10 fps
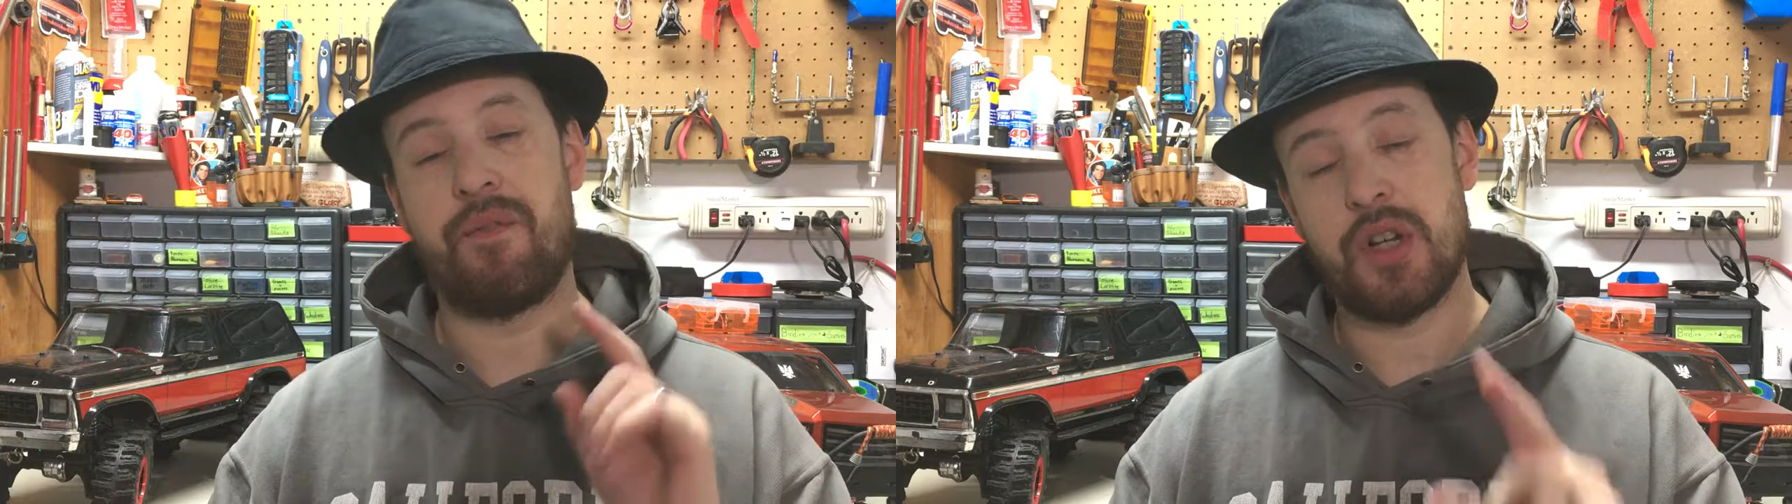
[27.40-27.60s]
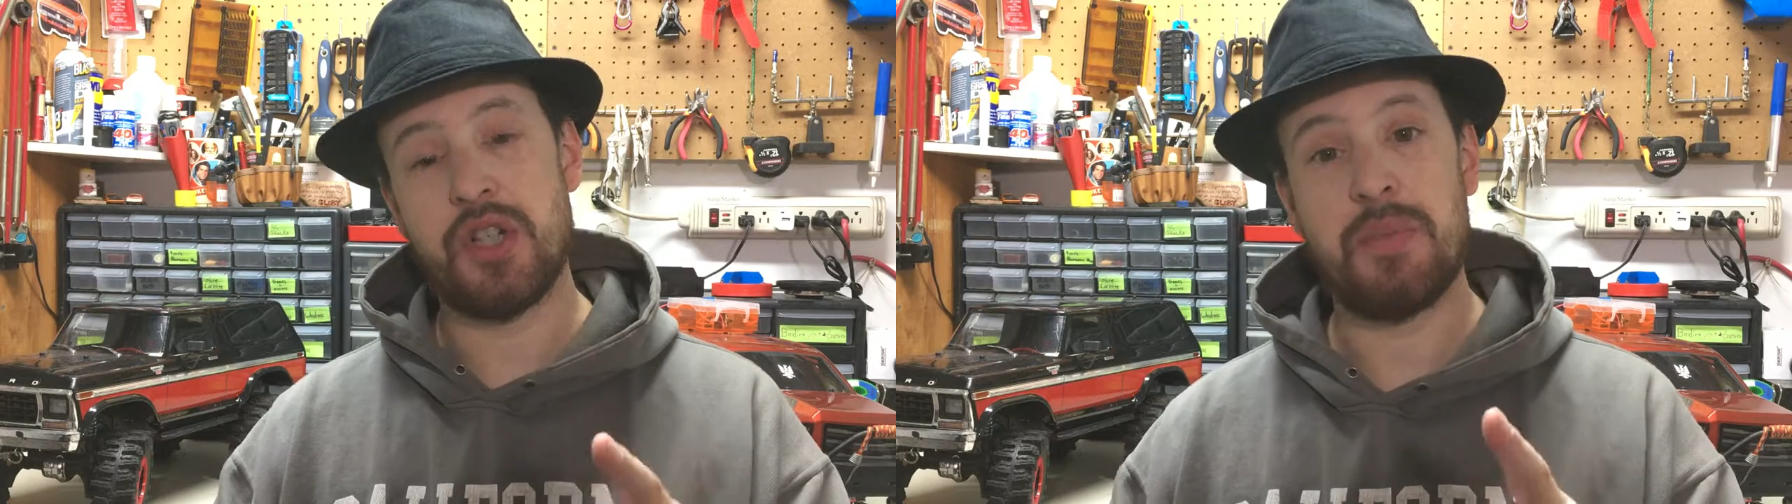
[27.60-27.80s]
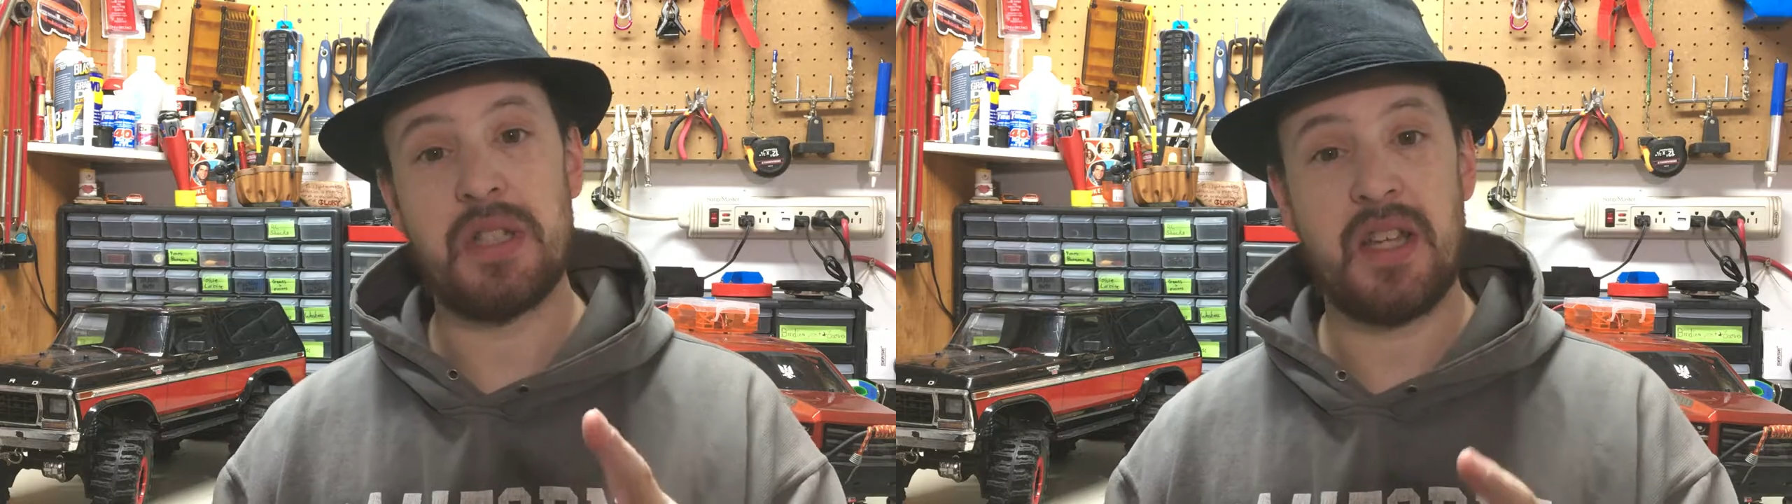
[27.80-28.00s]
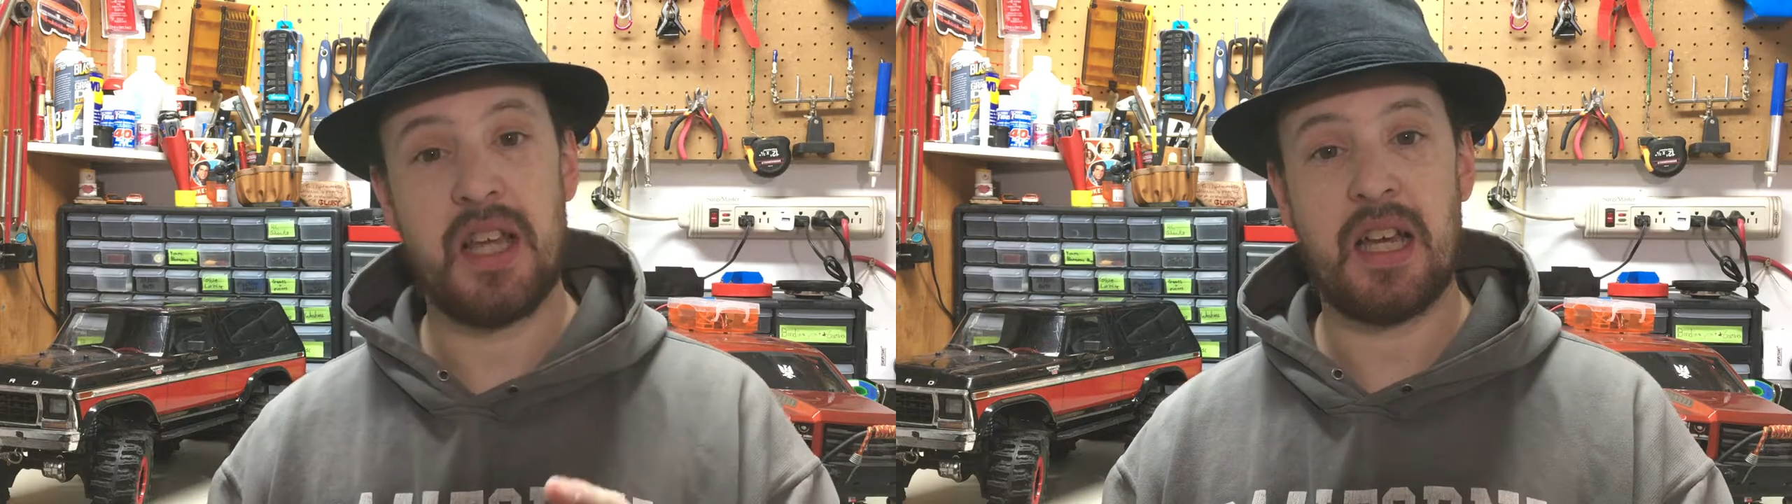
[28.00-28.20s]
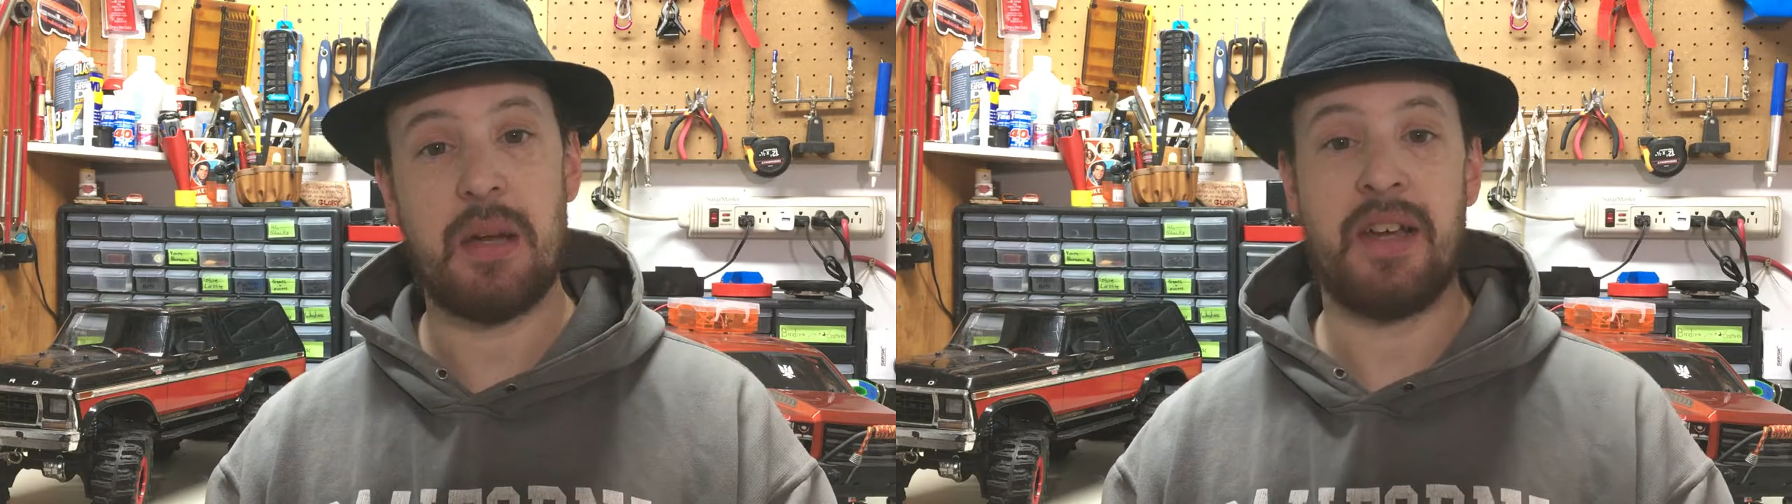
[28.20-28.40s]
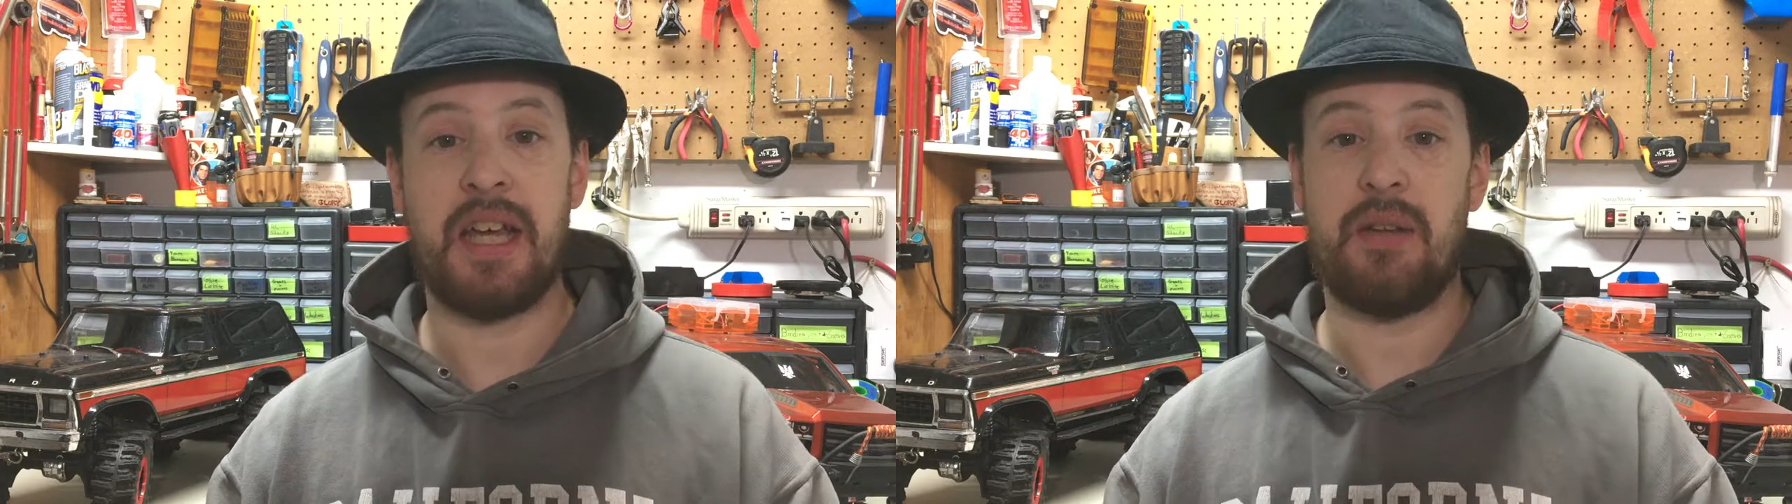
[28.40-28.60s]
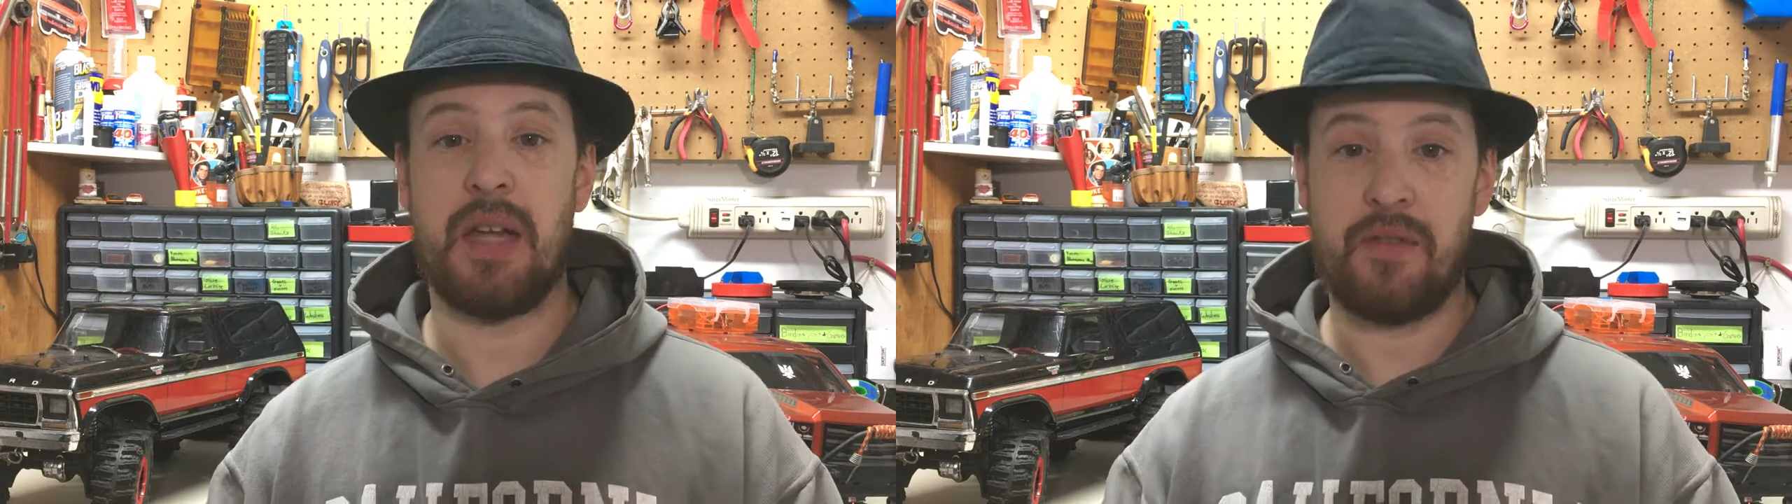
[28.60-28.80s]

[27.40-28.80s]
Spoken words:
first mistake I made